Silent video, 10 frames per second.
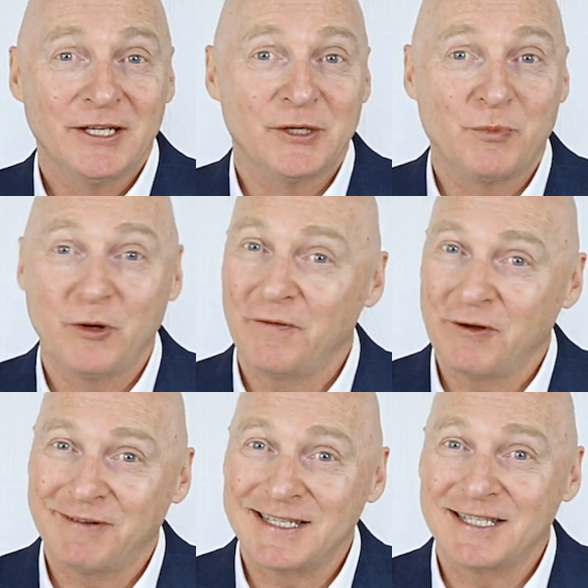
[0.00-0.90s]
To prove
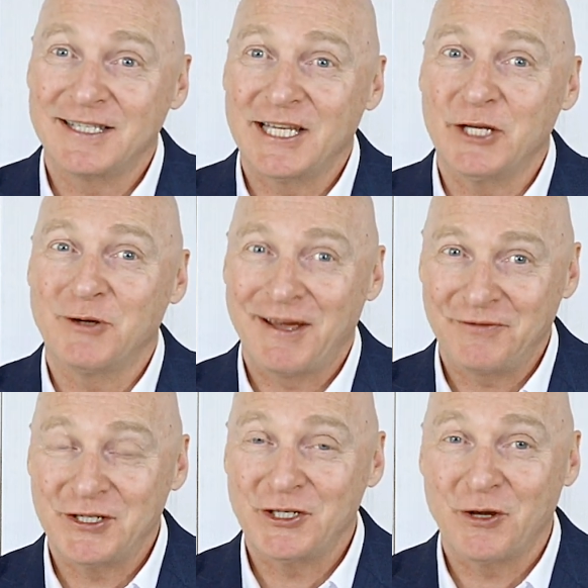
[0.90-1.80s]
your residency, you
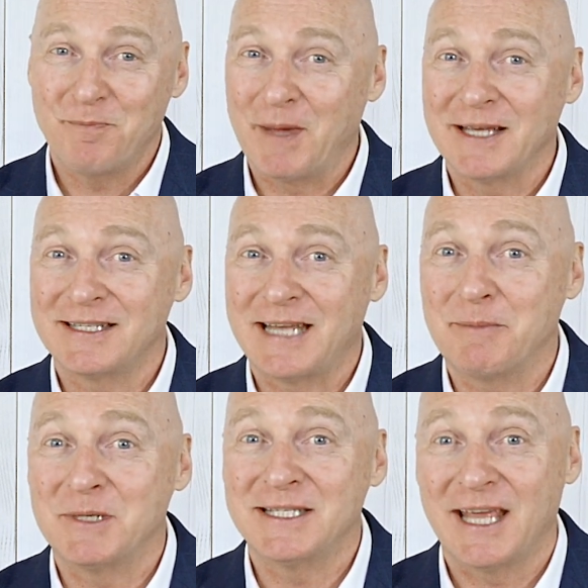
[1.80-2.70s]
have to show bank
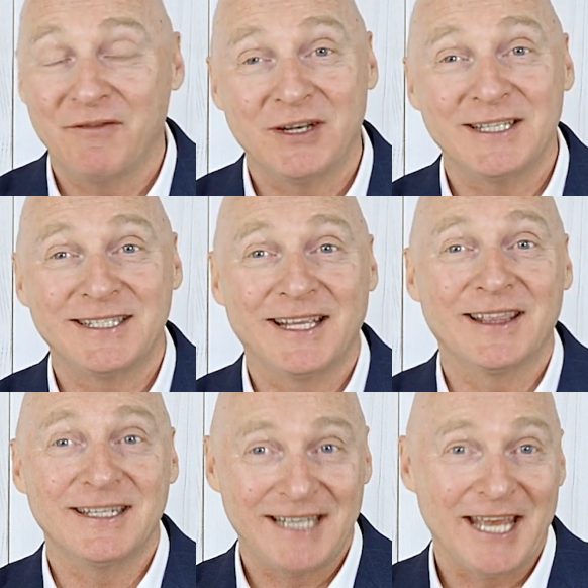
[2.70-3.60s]
statements
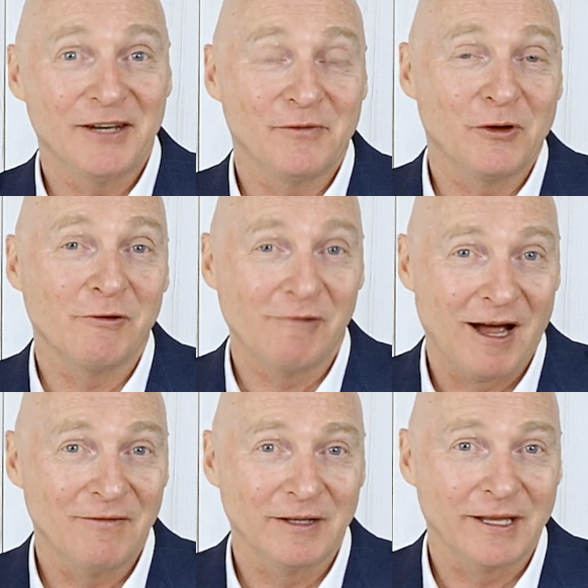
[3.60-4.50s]
evidencing the date of your
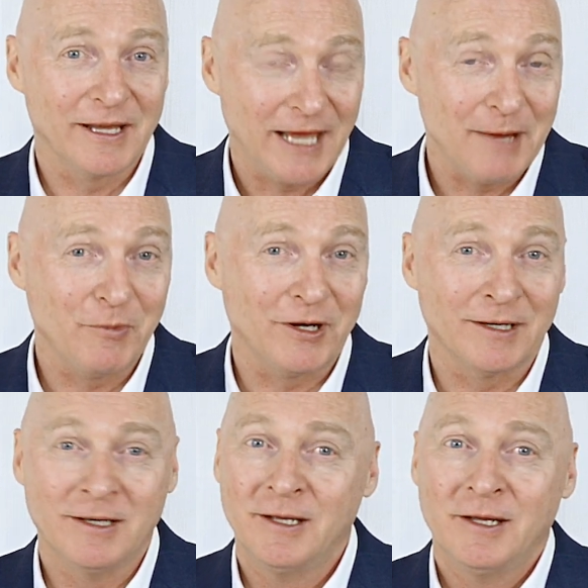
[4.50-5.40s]
arrival in
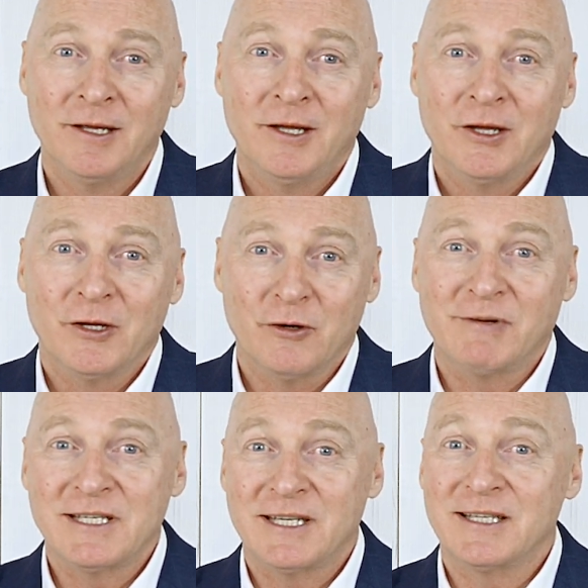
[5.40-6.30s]
Canberra. Your
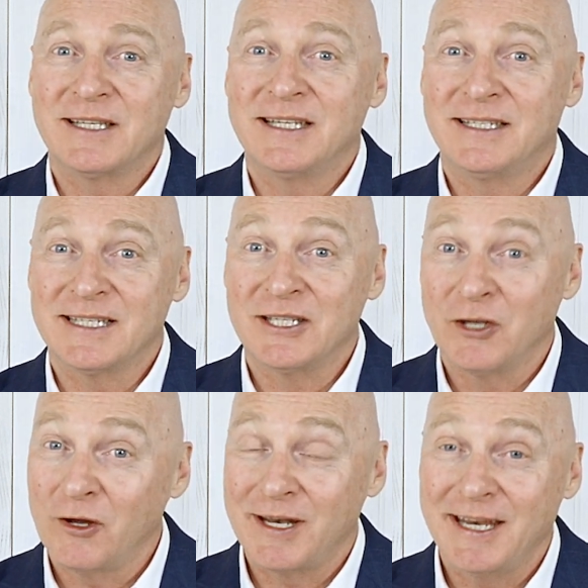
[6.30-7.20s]
residency does
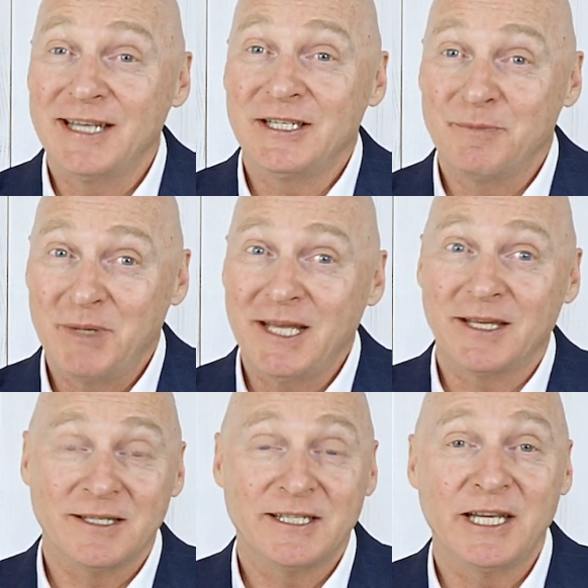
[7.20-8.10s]
not need to be
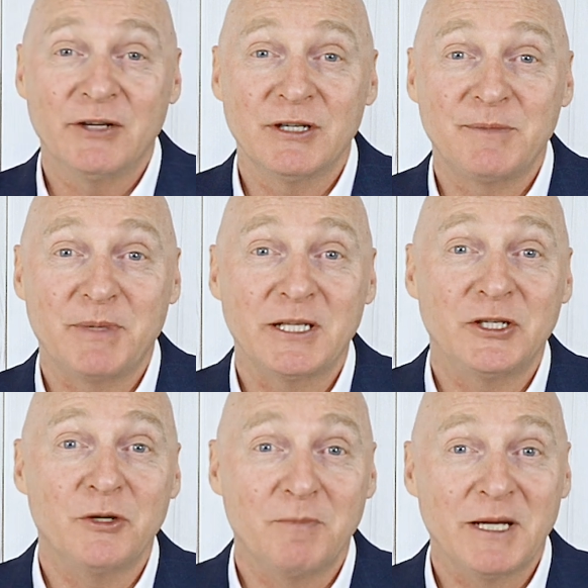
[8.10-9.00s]
continuous,
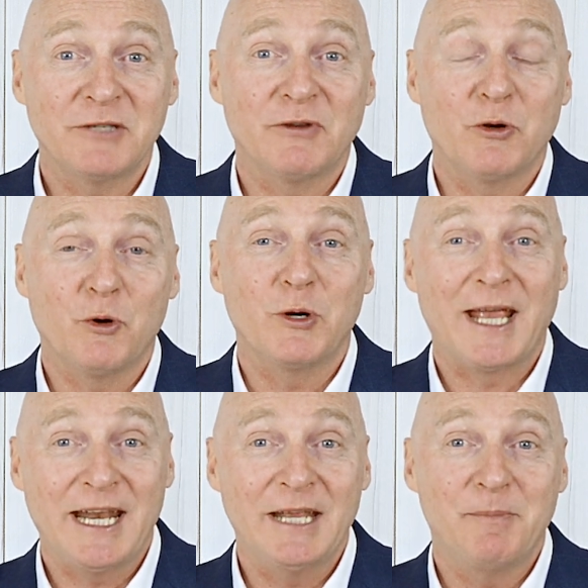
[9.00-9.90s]
but you must record
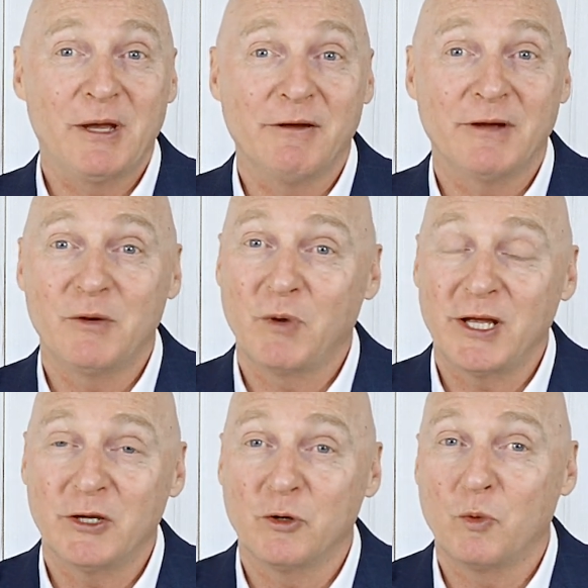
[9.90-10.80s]
any period
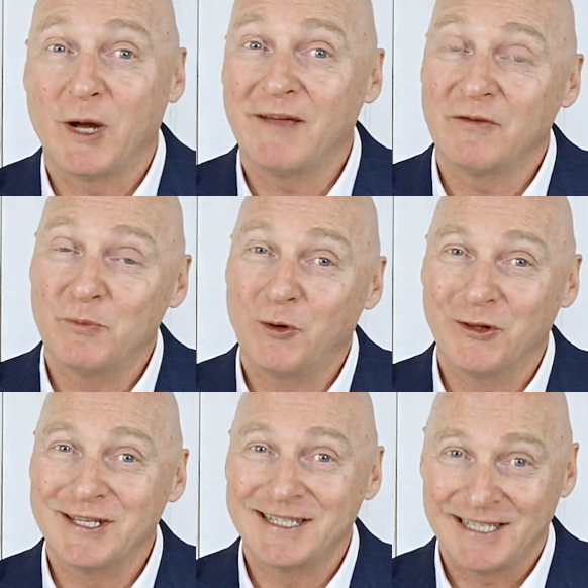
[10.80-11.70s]
where you're away for
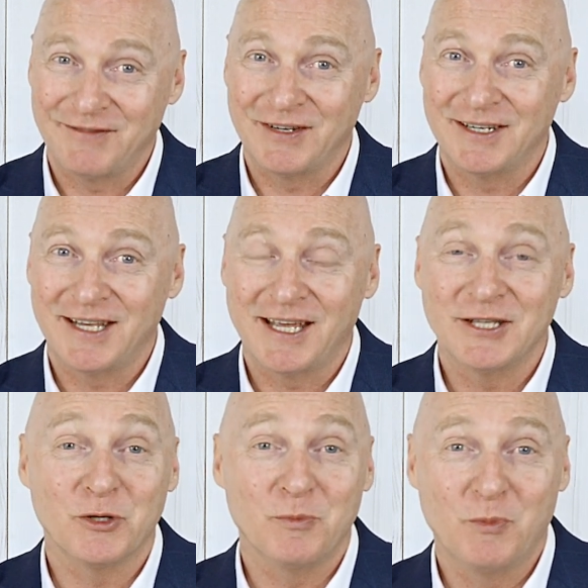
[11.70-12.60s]
more than 7
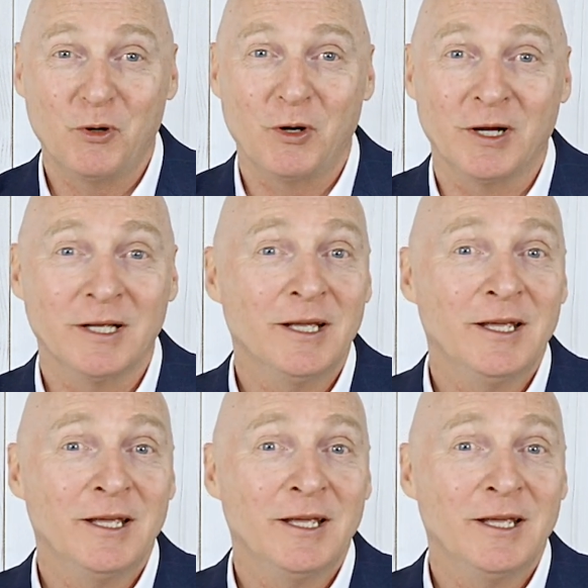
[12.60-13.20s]
days or more.